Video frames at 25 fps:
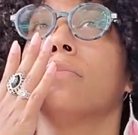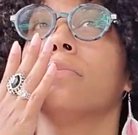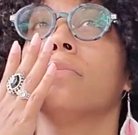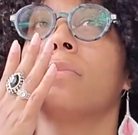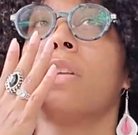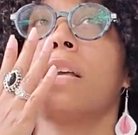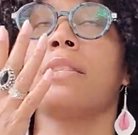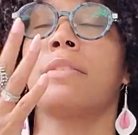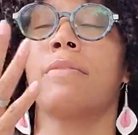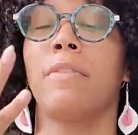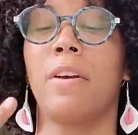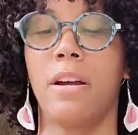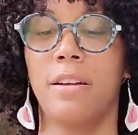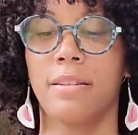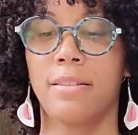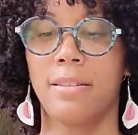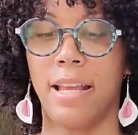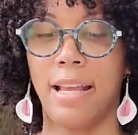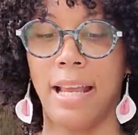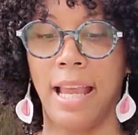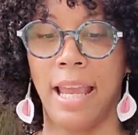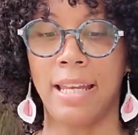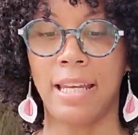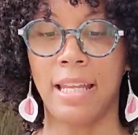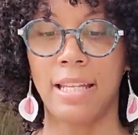as far as
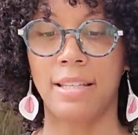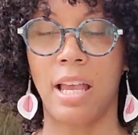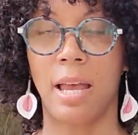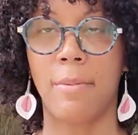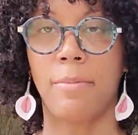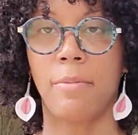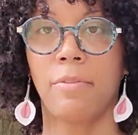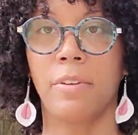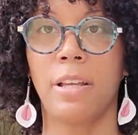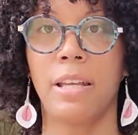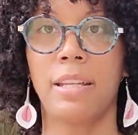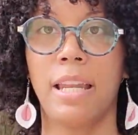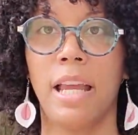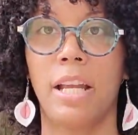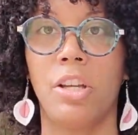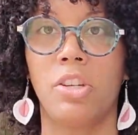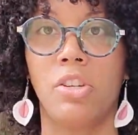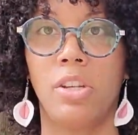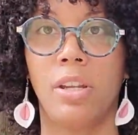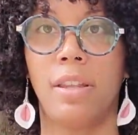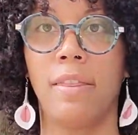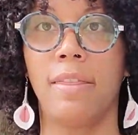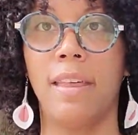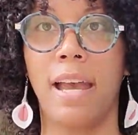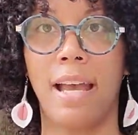like any type of
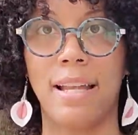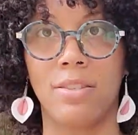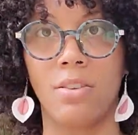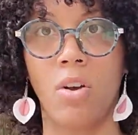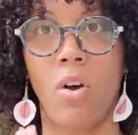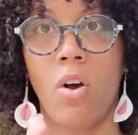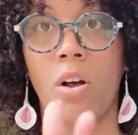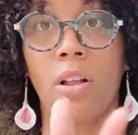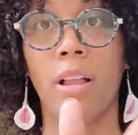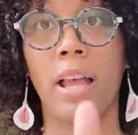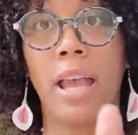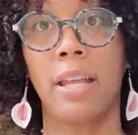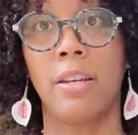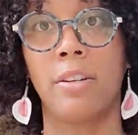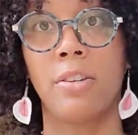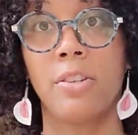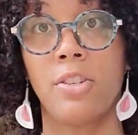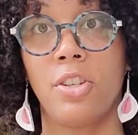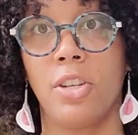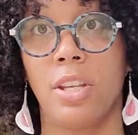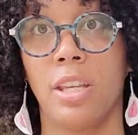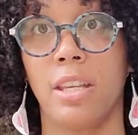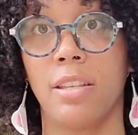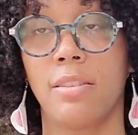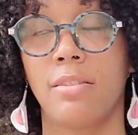connection, that's all
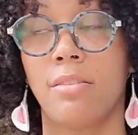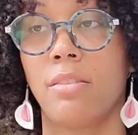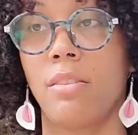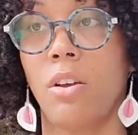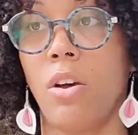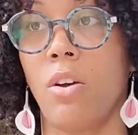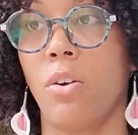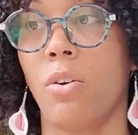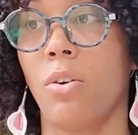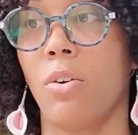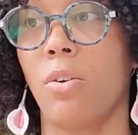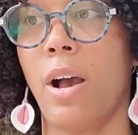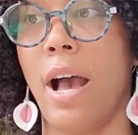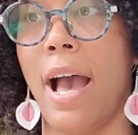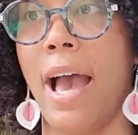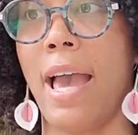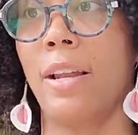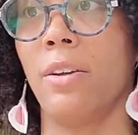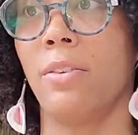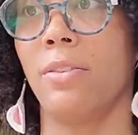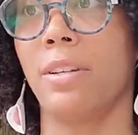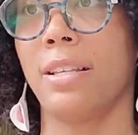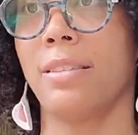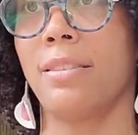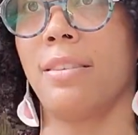energy. So I
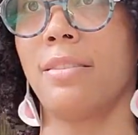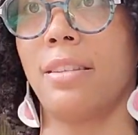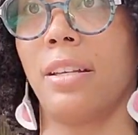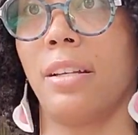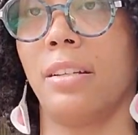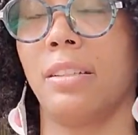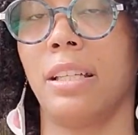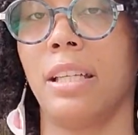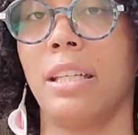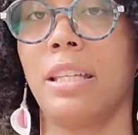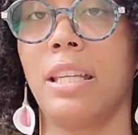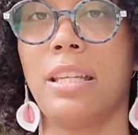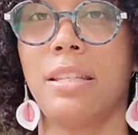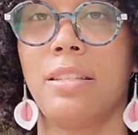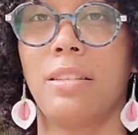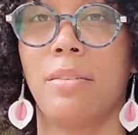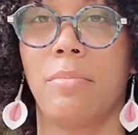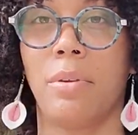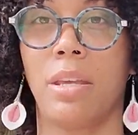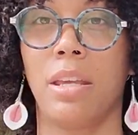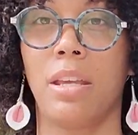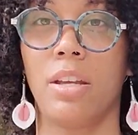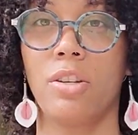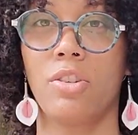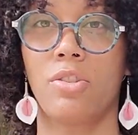don't necessarily need to
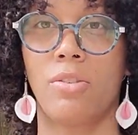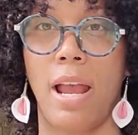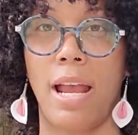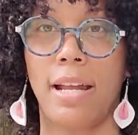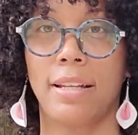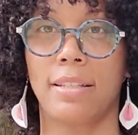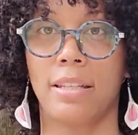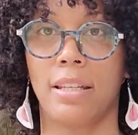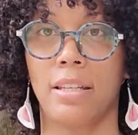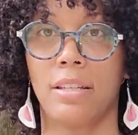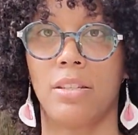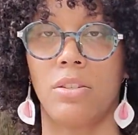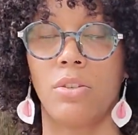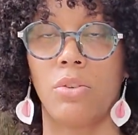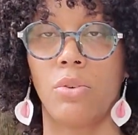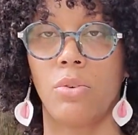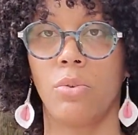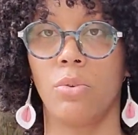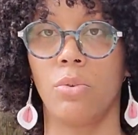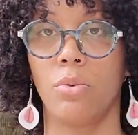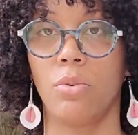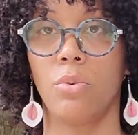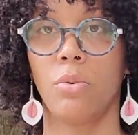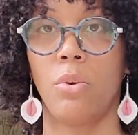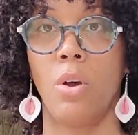be attracted
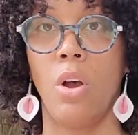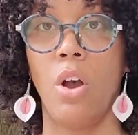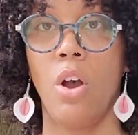to